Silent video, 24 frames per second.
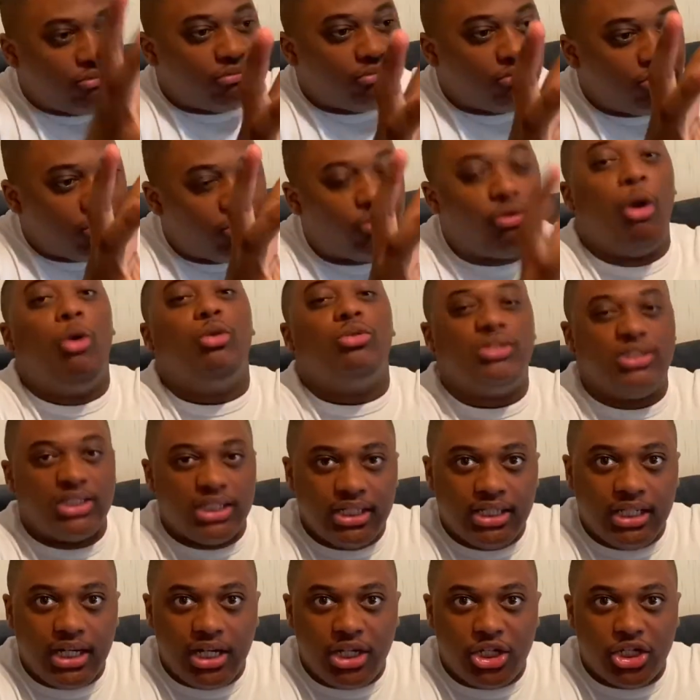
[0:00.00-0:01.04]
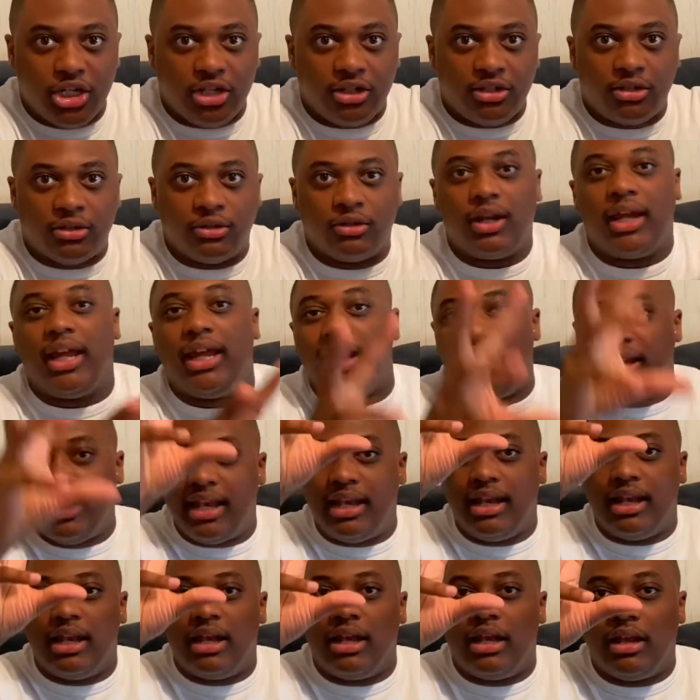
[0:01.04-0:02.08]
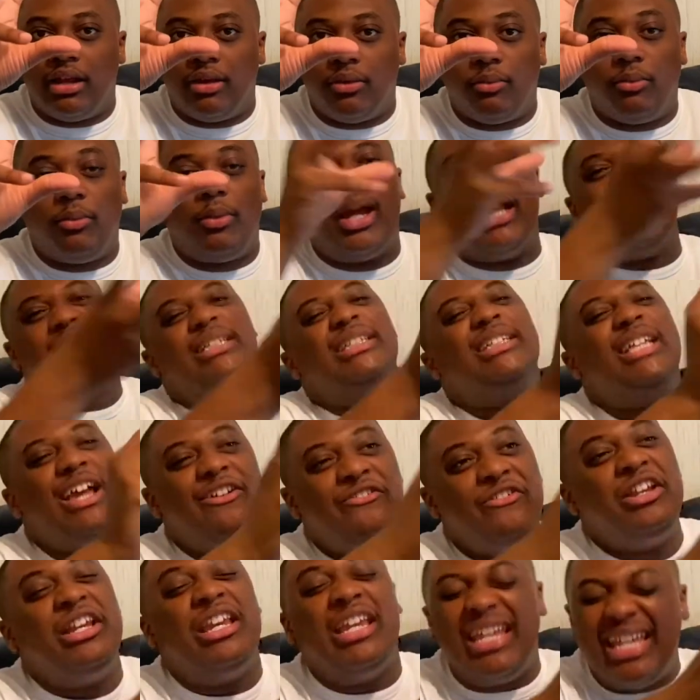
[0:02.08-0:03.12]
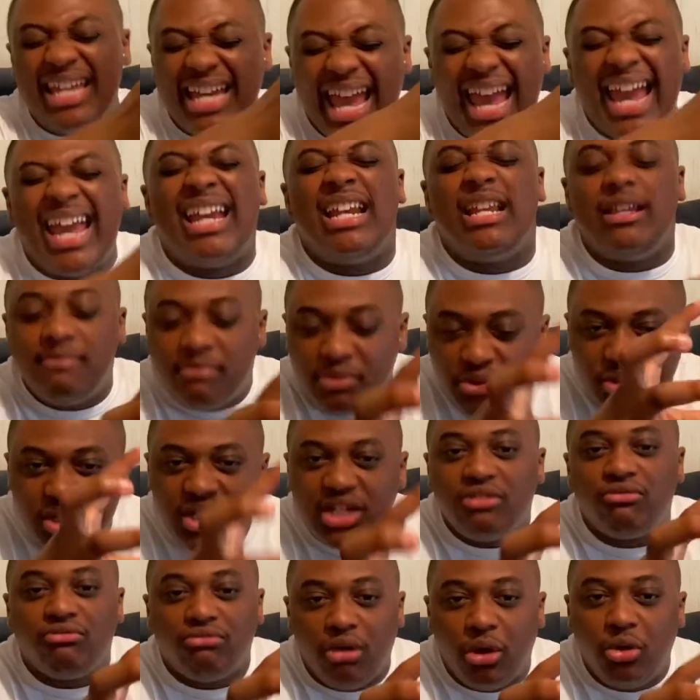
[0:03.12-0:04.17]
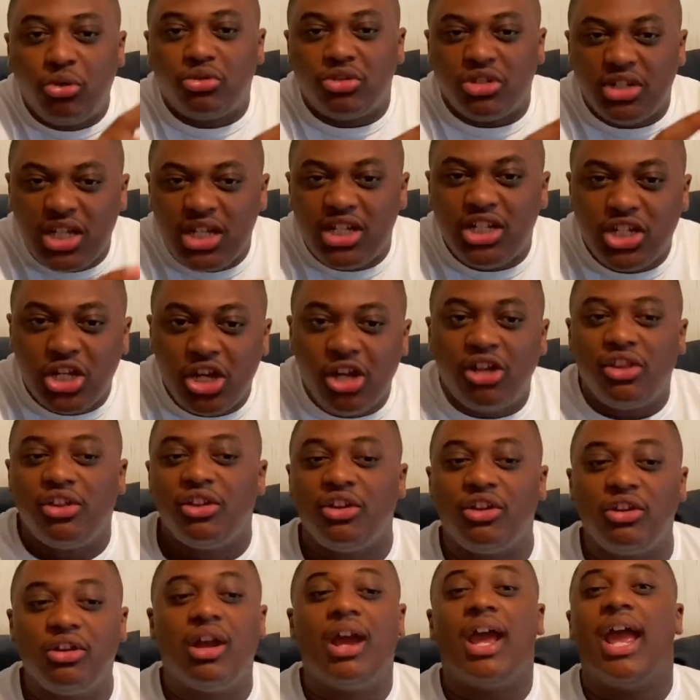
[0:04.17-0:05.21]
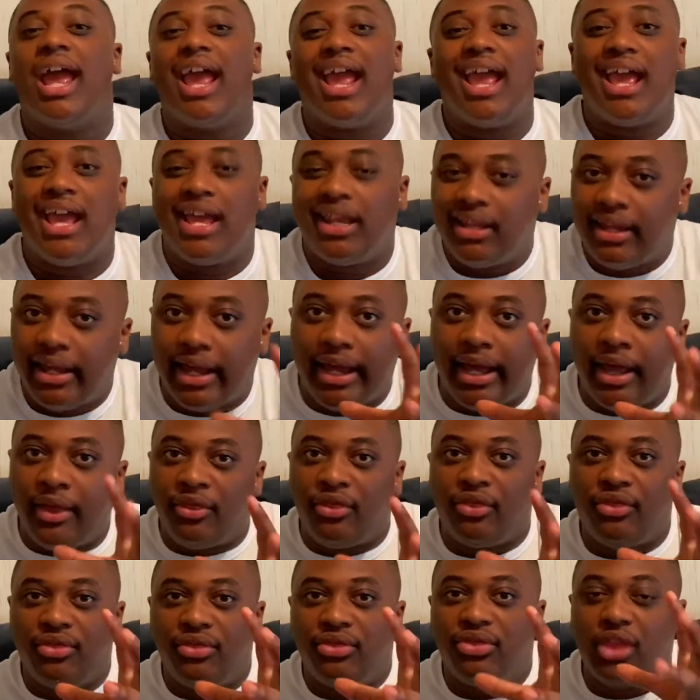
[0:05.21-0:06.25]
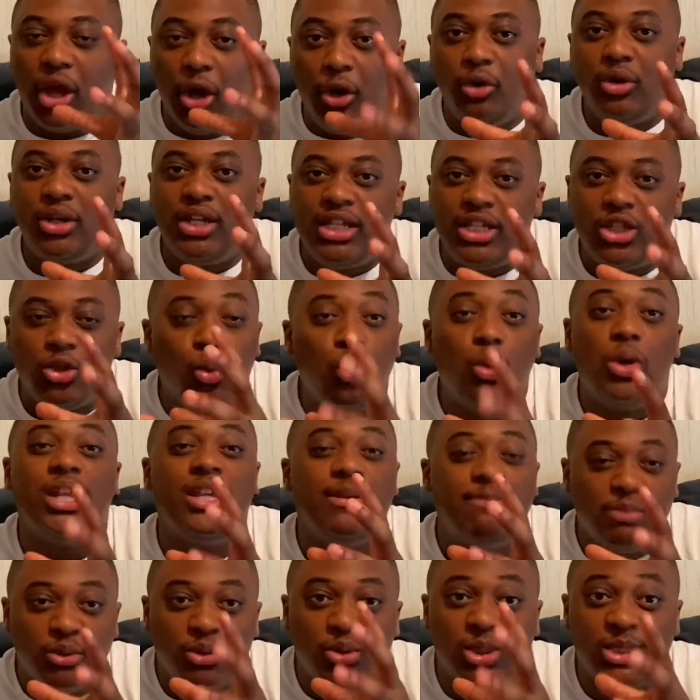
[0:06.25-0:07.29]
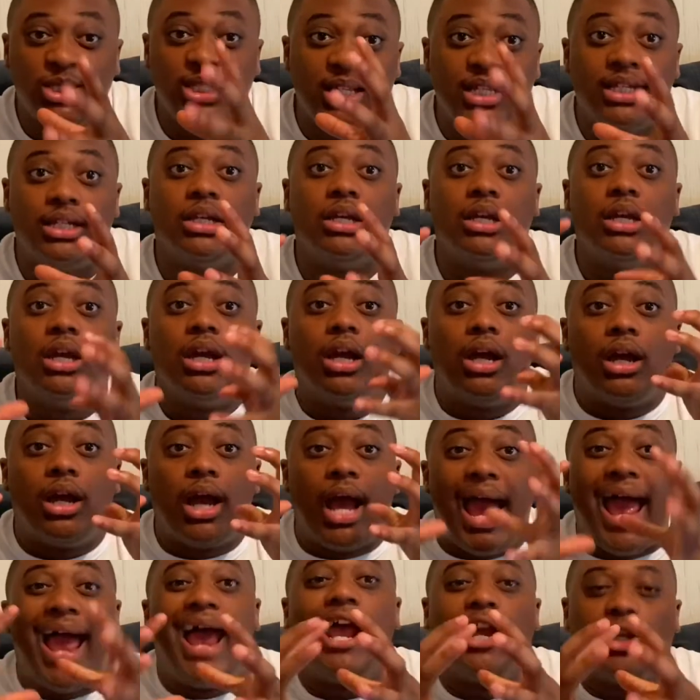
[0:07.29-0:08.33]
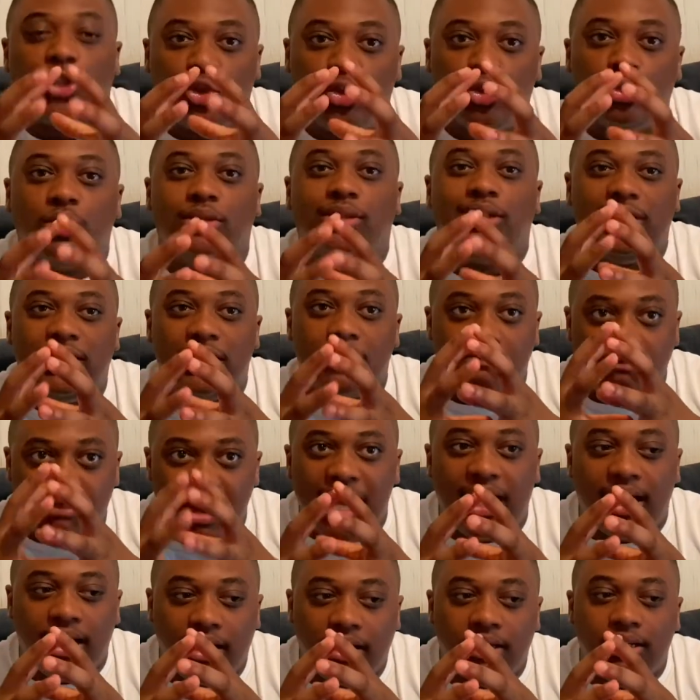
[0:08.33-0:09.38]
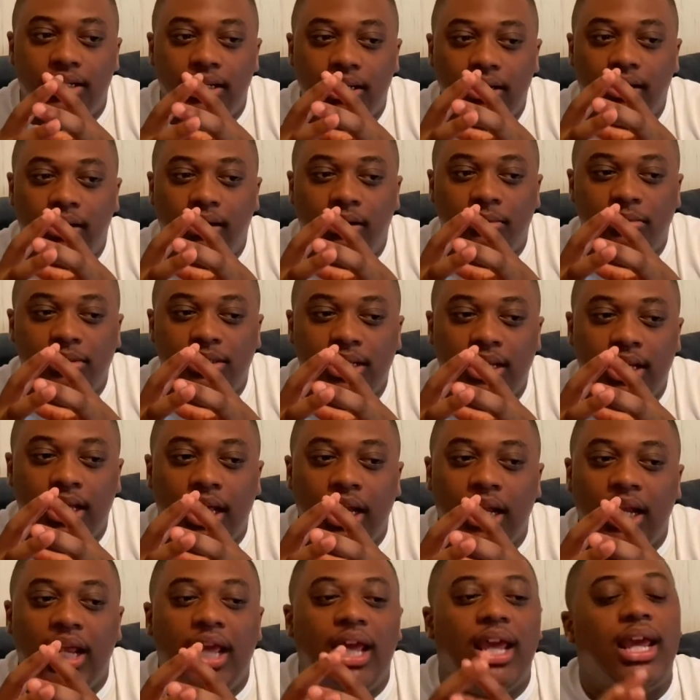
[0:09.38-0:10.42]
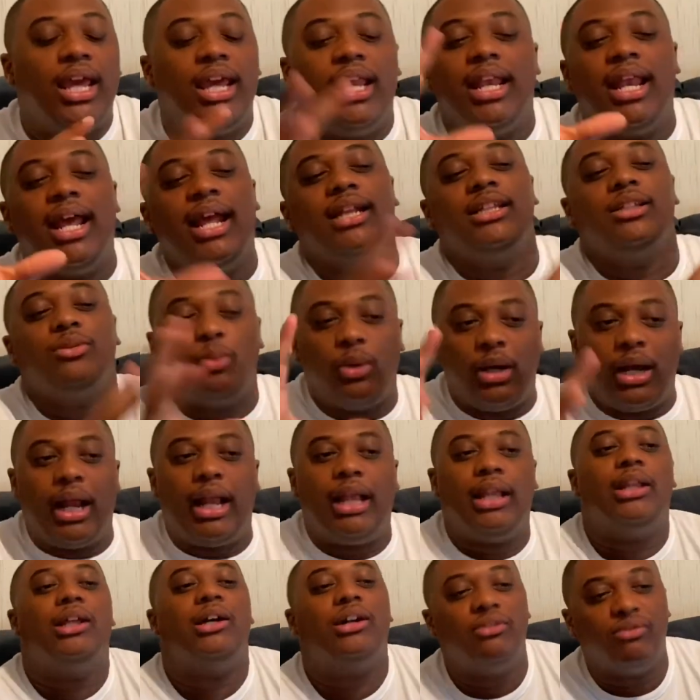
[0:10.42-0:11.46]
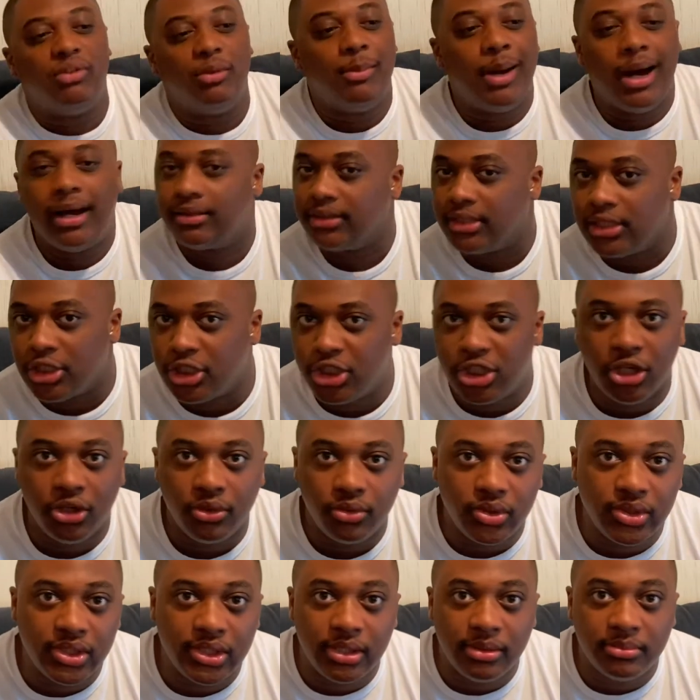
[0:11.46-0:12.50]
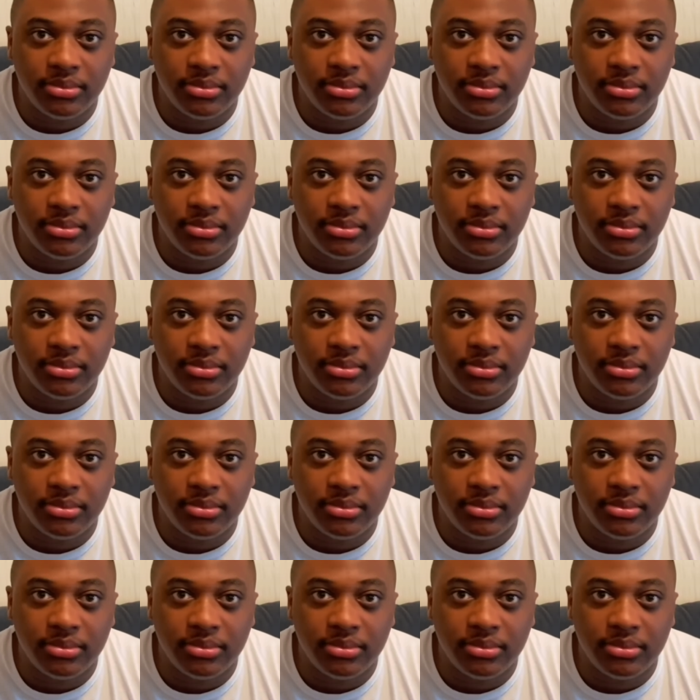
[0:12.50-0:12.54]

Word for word: roasting each other and 70, 80% roasting each other and like 30, 20% actually debating. You know what I'm saying? And that's what I love about this show. You know what I'm